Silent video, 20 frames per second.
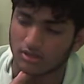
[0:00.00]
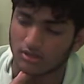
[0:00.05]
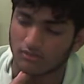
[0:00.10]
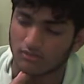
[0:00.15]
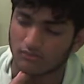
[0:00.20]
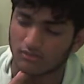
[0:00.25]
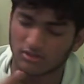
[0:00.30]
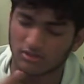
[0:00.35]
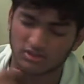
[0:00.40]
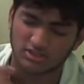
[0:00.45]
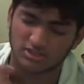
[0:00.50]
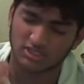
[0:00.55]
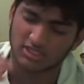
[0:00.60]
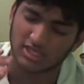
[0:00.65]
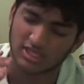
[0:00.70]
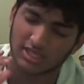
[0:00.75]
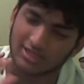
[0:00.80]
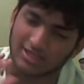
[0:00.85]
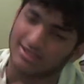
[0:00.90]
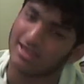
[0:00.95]
We can
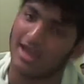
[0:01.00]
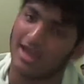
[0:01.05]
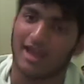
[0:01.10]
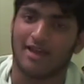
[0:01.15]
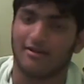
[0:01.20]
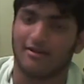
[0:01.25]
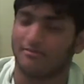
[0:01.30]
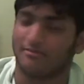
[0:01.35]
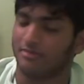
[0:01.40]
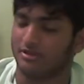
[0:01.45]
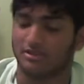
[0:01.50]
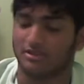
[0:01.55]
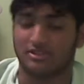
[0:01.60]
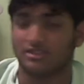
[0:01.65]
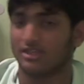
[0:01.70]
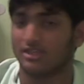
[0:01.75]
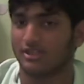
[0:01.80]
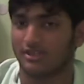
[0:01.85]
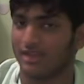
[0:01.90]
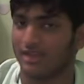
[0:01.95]
say Gabby. Let's
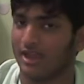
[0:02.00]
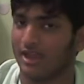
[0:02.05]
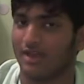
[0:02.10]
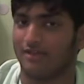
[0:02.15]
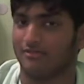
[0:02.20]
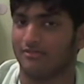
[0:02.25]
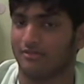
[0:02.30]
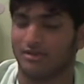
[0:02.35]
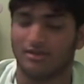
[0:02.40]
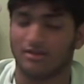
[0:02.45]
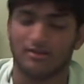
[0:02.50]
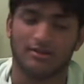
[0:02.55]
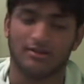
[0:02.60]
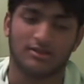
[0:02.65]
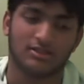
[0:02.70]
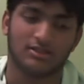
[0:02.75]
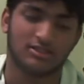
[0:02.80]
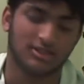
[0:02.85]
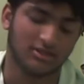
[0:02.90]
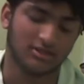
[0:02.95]
say Gabby.
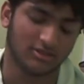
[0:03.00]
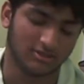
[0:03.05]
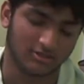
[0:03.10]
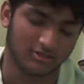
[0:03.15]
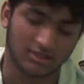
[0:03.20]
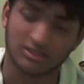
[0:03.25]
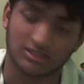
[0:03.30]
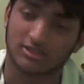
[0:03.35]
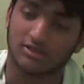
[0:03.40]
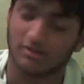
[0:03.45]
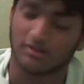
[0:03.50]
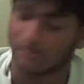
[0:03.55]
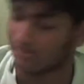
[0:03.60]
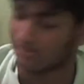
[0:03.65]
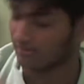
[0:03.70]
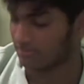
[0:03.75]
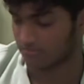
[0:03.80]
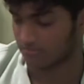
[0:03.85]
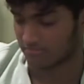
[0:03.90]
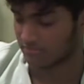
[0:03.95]
So this
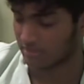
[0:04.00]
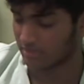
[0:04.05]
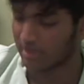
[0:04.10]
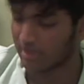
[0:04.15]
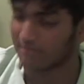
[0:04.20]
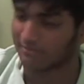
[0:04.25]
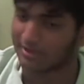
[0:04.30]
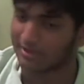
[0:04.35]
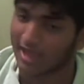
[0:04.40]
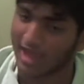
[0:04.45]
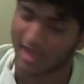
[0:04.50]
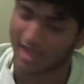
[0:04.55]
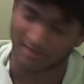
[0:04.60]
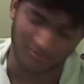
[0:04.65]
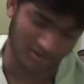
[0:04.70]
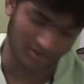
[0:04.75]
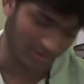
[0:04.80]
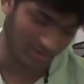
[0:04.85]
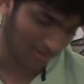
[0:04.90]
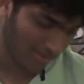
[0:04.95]
girl named Gabby,